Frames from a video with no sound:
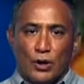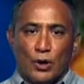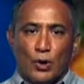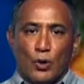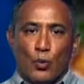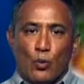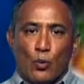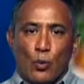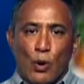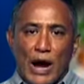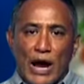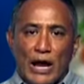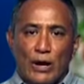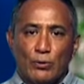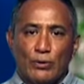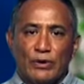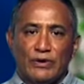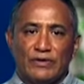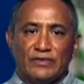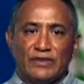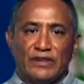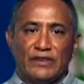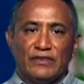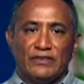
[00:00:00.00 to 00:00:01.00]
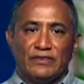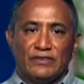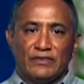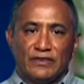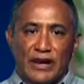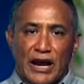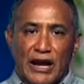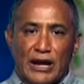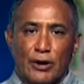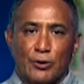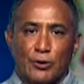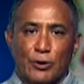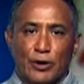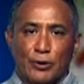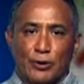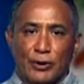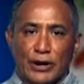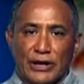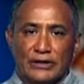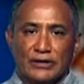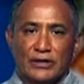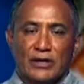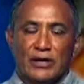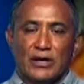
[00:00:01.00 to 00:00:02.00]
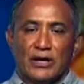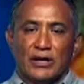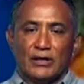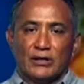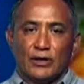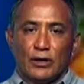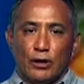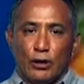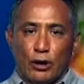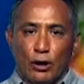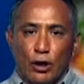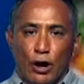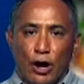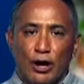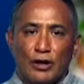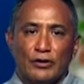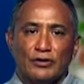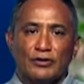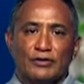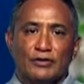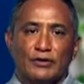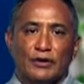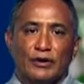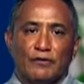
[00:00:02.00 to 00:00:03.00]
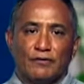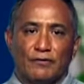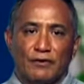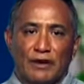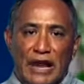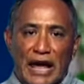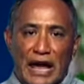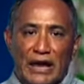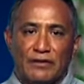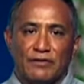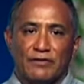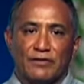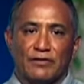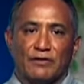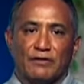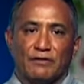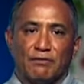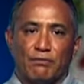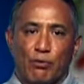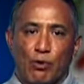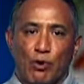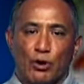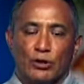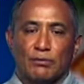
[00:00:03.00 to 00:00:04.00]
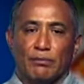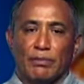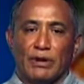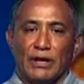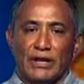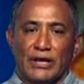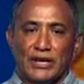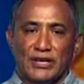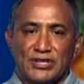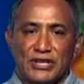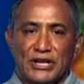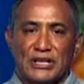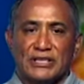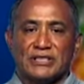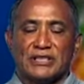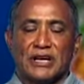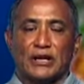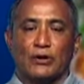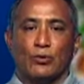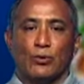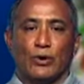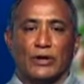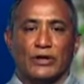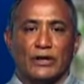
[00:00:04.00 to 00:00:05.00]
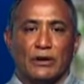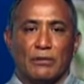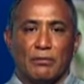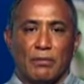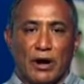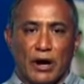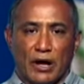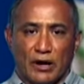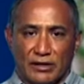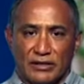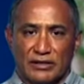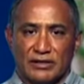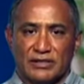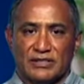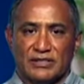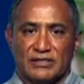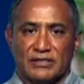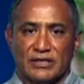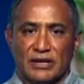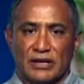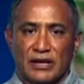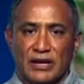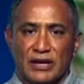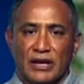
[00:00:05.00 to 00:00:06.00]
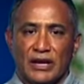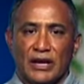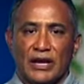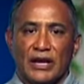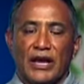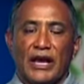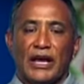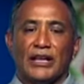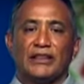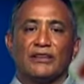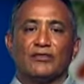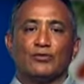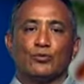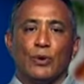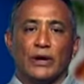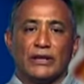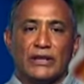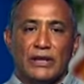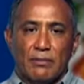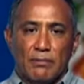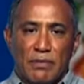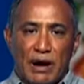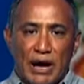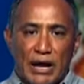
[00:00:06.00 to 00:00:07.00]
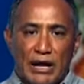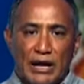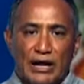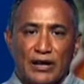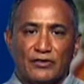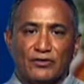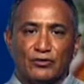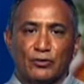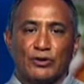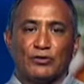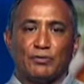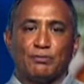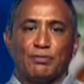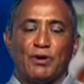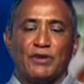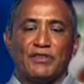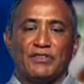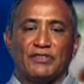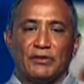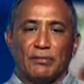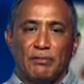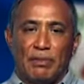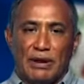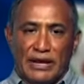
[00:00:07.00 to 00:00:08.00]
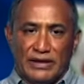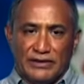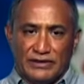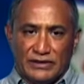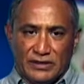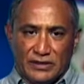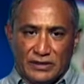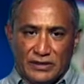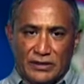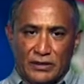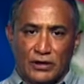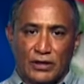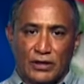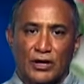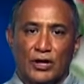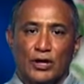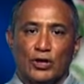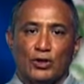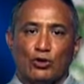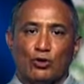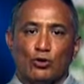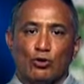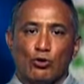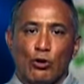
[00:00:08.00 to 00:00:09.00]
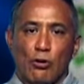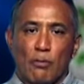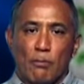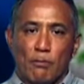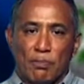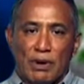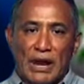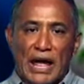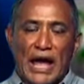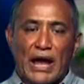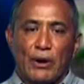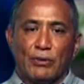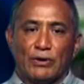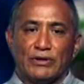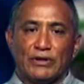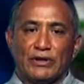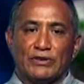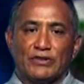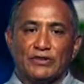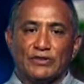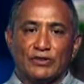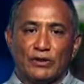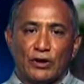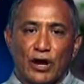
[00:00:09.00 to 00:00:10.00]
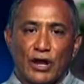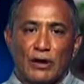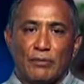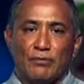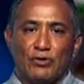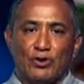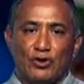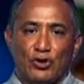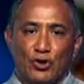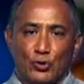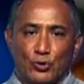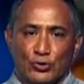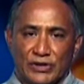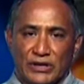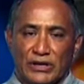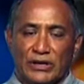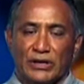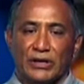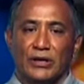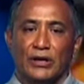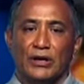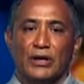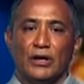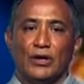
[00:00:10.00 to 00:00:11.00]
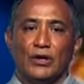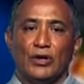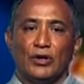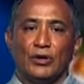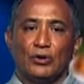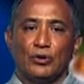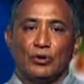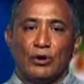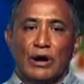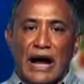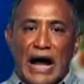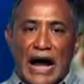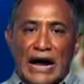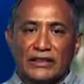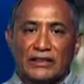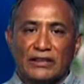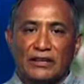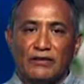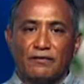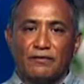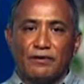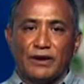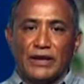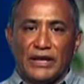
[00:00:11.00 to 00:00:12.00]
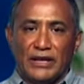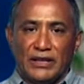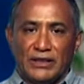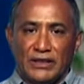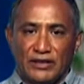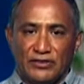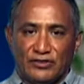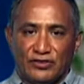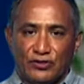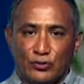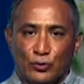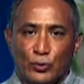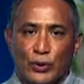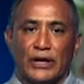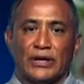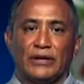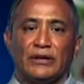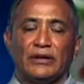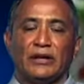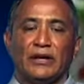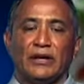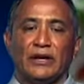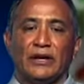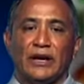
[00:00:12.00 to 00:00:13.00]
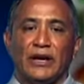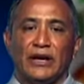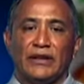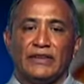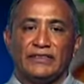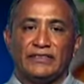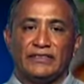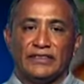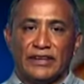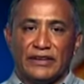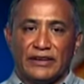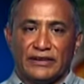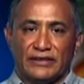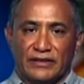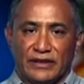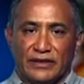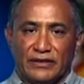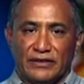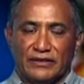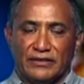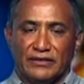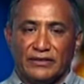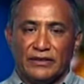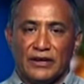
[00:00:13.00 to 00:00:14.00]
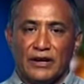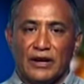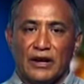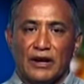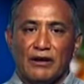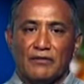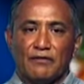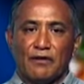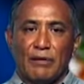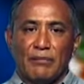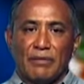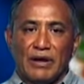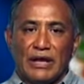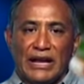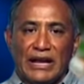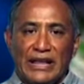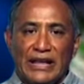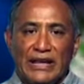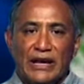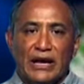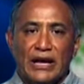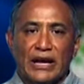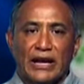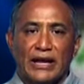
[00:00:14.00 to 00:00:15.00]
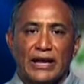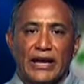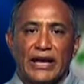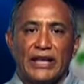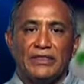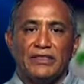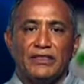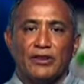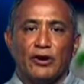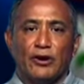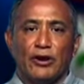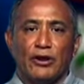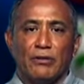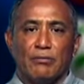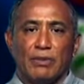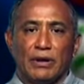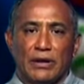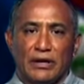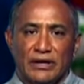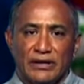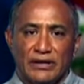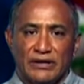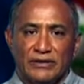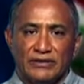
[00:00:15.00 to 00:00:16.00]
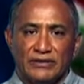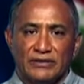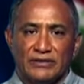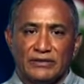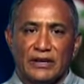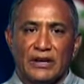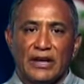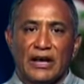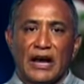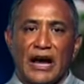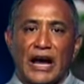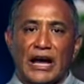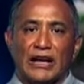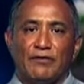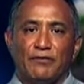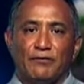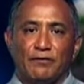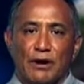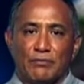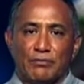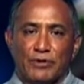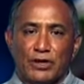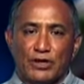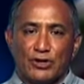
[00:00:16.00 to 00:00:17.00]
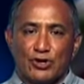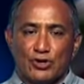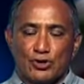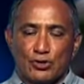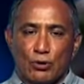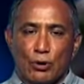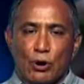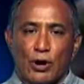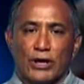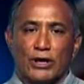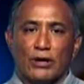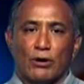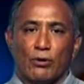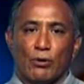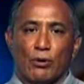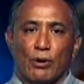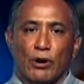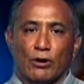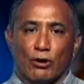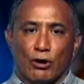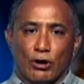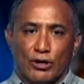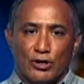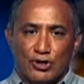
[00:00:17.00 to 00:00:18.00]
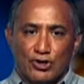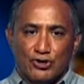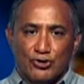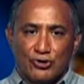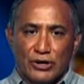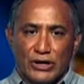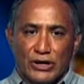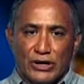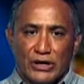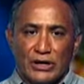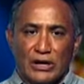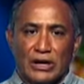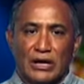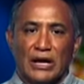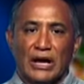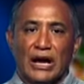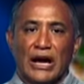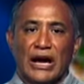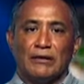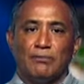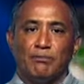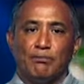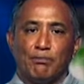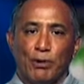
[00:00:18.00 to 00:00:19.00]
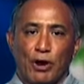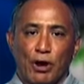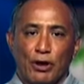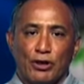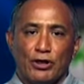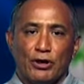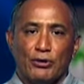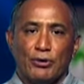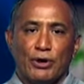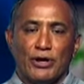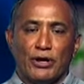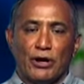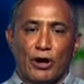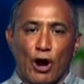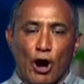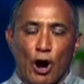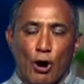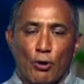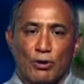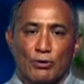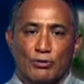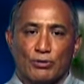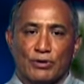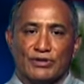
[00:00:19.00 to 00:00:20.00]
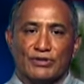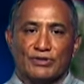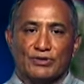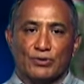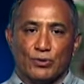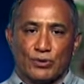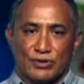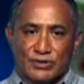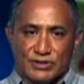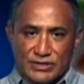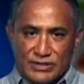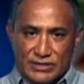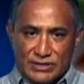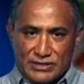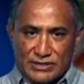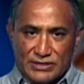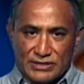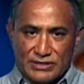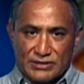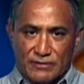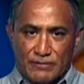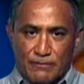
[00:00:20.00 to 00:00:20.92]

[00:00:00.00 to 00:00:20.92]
While we sincerely regret the loss of lives of both Belizeans and Guatemalans, it is Guatemala's responsibility to comply with its solemn duty to actively dissuade its citizens from illegally entering Belize and from destroying our country and plundering our resources.